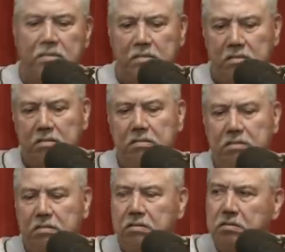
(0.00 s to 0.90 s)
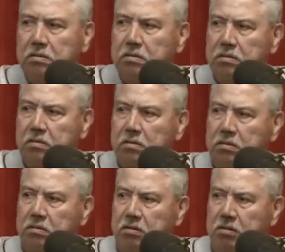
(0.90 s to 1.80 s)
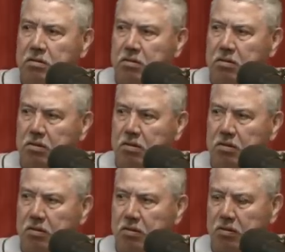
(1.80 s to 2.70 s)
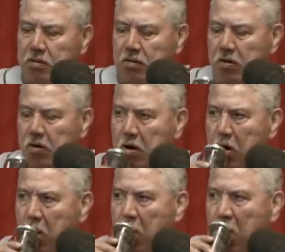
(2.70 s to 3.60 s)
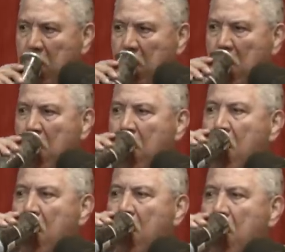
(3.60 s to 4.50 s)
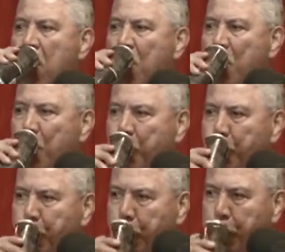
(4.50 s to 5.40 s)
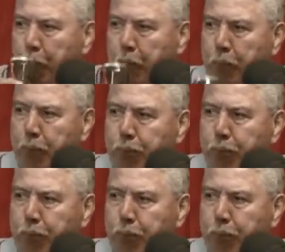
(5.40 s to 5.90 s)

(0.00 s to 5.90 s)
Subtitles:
No words are spoken by the person on screen.